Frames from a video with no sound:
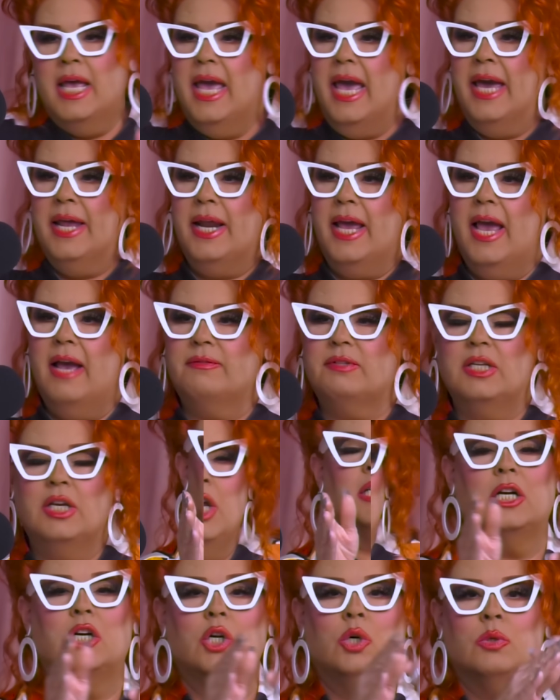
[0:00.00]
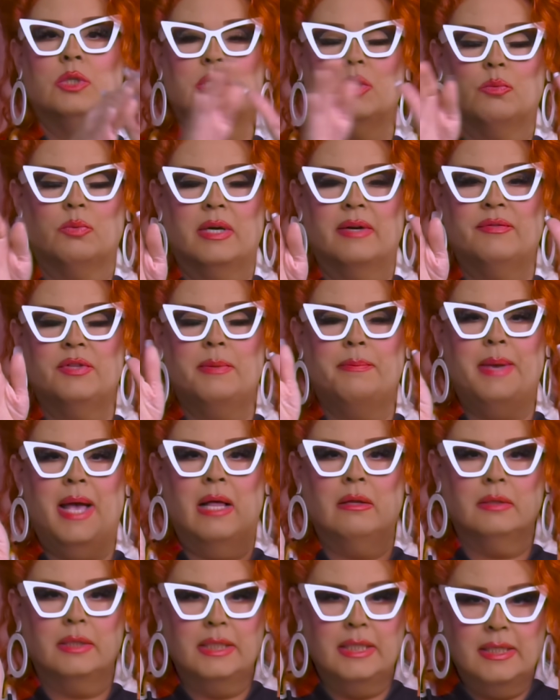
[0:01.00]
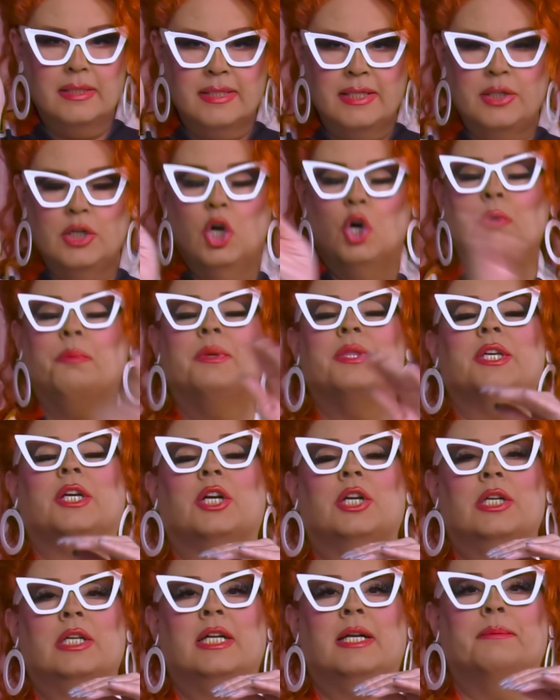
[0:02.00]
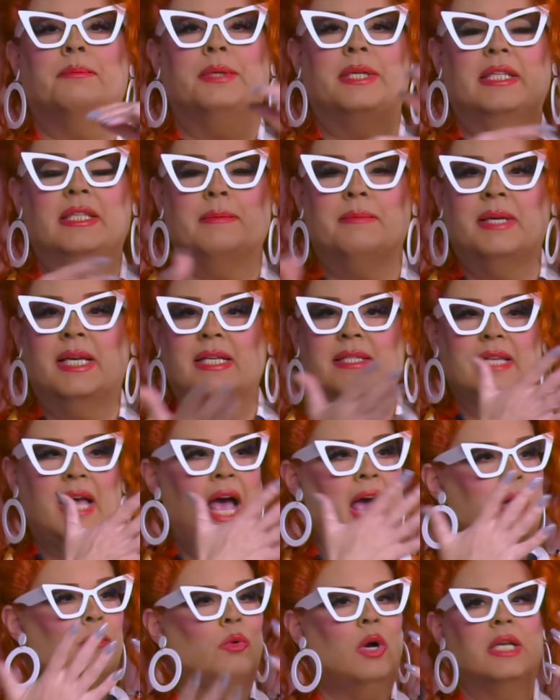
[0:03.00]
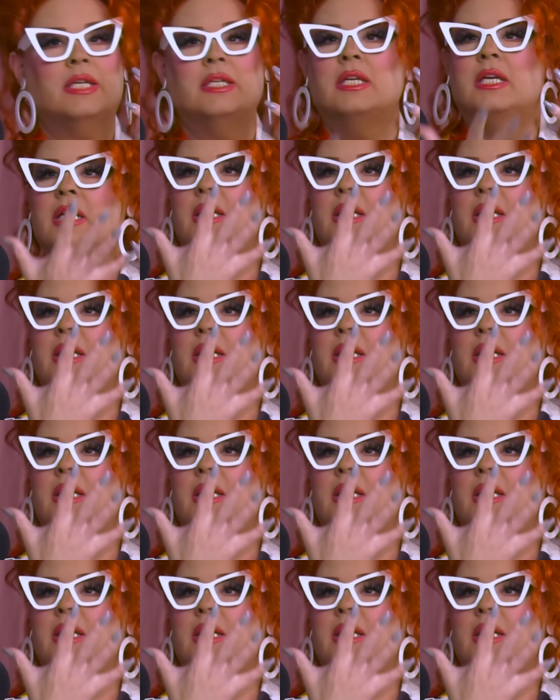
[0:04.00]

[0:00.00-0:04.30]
And I have to go to wherever the balcony is and open the curtain completely because I want